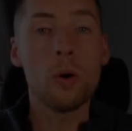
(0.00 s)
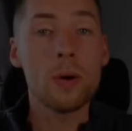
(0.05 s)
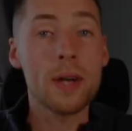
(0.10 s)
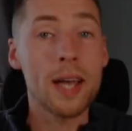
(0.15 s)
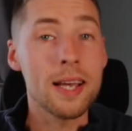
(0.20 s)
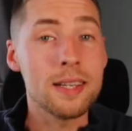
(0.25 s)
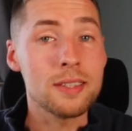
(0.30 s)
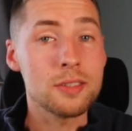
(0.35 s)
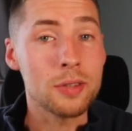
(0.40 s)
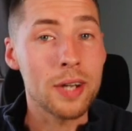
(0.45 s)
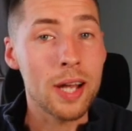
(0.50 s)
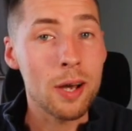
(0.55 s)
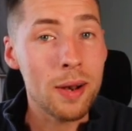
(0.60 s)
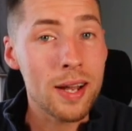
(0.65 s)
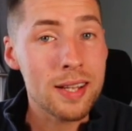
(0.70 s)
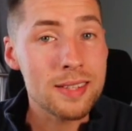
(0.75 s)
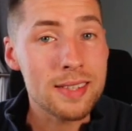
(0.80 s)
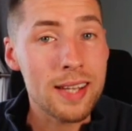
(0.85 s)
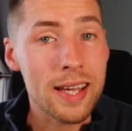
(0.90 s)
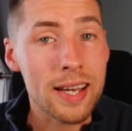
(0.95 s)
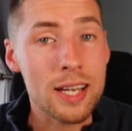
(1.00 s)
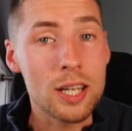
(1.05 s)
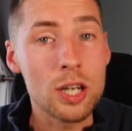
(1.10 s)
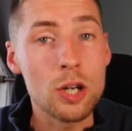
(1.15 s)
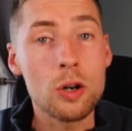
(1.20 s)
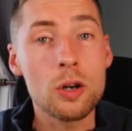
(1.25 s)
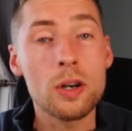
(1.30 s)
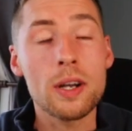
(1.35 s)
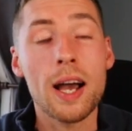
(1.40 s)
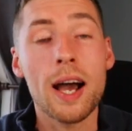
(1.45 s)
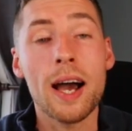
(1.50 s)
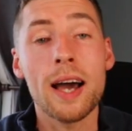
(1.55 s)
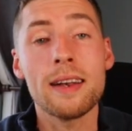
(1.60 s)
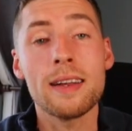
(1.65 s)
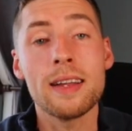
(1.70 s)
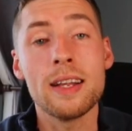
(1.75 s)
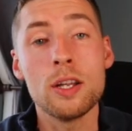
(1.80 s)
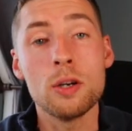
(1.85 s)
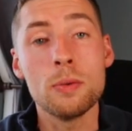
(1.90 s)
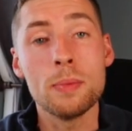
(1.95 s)
Okay, so now let's take a look at
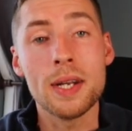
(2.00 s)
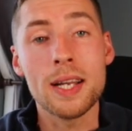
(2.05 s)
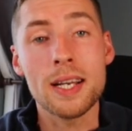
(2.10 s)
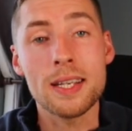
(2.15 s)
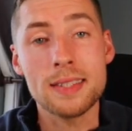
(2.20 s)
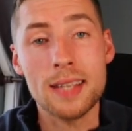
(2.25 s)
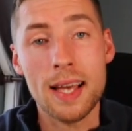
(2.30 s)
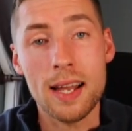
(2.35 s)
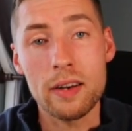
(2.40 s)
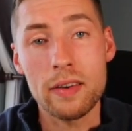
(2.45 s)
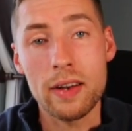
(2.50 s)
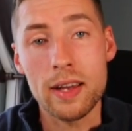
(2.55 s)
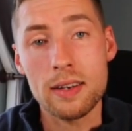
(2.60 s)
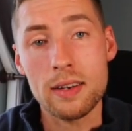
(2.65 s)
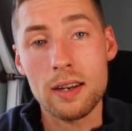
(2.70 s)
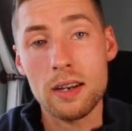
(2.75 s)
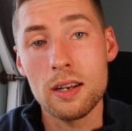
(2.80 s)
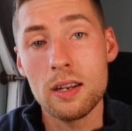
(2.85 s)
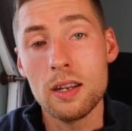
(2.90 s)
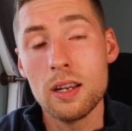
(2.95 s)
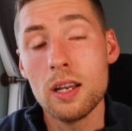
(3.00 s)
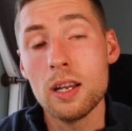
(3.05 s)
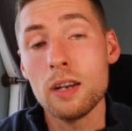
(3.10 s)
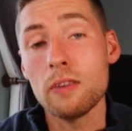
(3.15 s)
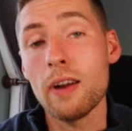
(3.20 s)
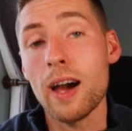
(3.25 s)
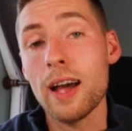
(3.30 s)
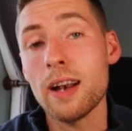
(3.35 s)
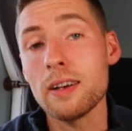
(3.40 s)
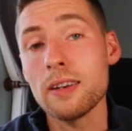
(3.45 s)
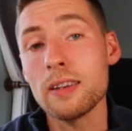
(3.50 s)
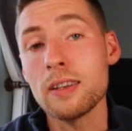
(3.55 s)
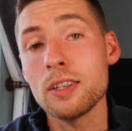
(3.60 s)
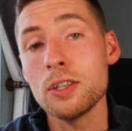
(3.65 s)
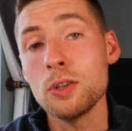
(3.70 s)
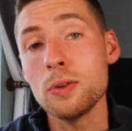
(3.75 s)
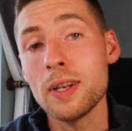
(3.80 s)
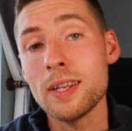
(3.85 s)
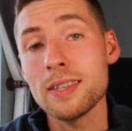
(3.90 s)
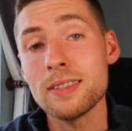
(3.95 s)
Illumina Accelerator. Rather
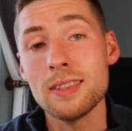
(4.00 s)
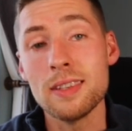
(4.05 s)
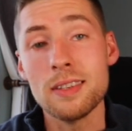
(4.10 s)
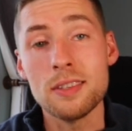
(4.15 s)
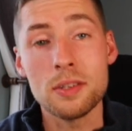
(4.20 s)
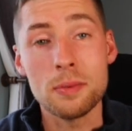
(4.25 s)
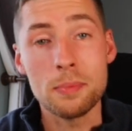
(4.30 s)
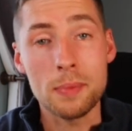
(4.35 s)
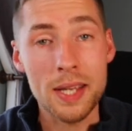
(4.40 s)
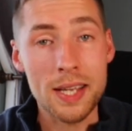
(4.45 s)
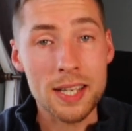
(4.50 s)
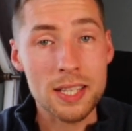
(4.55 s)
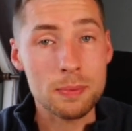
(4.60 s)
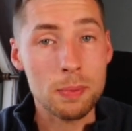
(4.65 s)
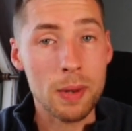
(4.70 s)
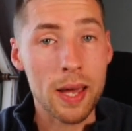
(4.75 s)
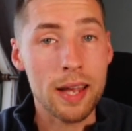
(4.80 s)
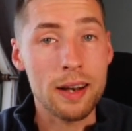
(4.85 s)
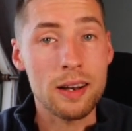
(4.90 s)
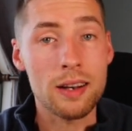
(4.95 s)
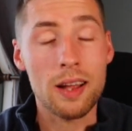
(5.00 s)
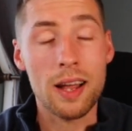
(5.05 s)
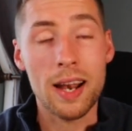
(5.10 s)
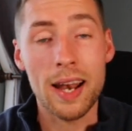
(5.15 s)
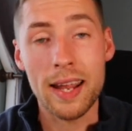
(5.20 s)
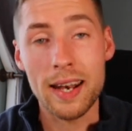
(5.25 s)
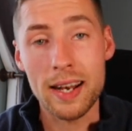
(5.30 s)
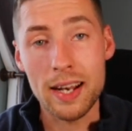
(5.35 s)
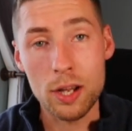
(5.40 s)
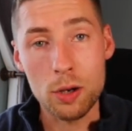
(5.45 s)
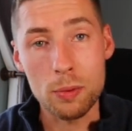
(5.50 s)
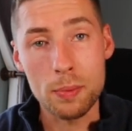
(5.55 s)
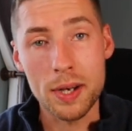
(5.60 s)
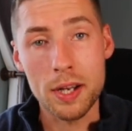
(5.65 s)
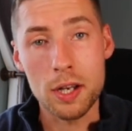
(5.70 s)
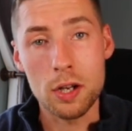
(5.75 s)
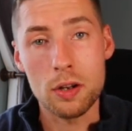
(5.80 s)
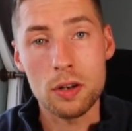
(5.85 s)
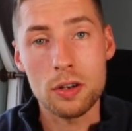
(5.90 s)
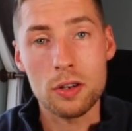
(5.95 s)
than you listening to me explain it, I'll let
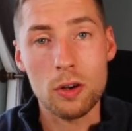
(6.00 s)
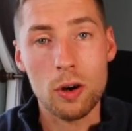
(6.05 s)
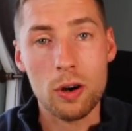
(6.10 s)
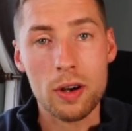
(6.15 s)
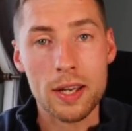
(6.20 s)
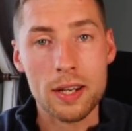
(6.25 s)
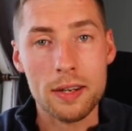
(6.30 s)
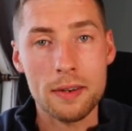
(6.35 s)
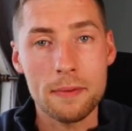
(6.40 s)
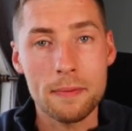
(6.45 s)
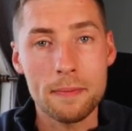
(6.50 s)
Illumina do the talking.